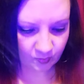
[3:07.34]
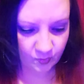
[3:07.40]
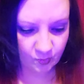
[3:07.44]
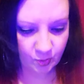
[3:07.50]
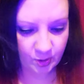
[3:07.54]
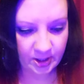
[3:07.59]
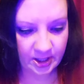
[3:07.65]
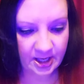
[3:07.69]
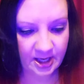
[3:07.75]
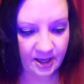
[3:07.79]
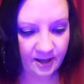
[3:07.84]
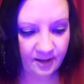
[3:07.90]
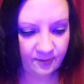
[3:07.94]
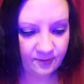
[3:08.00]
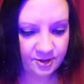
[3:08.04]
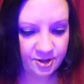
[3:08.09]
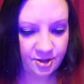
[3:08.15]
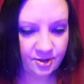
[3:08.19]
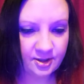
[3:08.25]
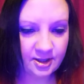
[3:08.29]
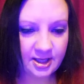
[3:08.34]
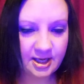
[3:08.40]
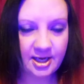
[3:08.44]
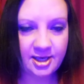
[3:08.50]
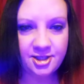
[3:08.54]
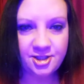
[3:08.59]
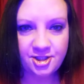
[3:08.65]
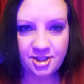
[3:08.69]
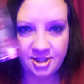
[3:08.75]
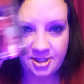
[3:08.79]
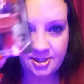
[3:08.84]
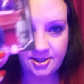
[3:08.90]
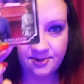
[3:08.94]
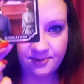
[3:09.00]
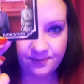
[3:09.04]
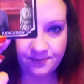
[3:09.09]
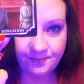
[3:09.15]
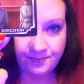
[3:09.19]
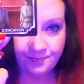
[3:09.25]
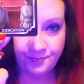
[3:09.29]
We have adjudication.
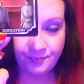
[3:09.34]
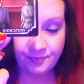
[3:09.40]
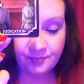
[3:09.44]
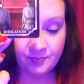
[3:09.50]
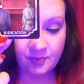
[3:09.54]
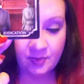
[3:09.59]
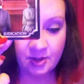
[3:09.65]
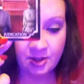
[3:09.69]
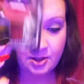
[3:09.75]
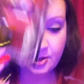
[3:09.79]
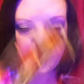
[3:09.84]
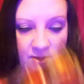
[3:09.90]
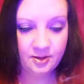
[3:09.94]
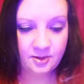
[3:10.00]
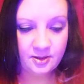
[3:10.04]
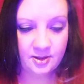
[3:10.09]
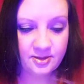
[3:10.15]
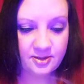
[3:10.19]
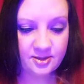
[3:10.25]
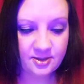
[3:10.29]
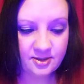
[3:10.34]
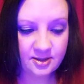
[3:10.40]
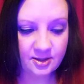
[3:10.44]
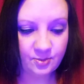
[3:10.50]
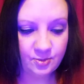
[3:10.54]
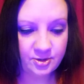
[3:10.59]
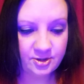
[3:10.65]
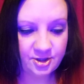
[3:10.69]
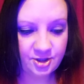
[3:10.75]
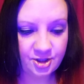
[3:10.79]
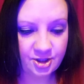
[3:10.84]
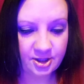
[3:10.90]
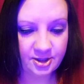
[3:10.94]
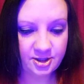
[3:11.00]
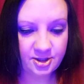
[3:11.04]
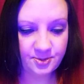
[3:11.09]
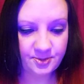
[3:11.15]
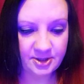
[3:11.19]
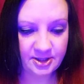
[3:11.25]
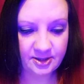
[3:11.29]
This is someone's
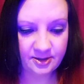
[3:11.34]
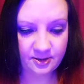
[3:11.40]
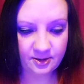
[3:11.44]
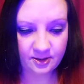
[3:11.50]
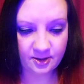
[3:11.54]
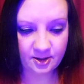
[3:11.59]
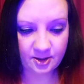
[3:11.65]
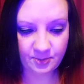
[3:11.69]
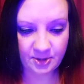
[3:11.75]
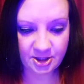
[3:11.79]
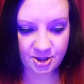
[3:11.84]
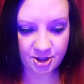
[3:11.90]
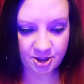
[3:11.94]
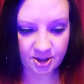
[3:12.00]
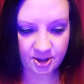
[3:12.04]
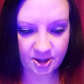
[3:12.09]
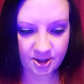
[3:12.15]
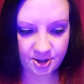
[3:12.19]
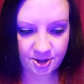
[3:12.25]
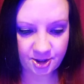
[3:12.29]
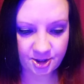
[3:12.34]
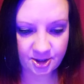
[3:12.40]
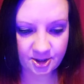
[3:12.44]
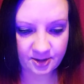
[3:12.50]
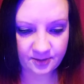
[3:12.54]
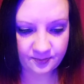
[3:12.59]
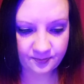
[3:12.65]
judgment. They're going to be judged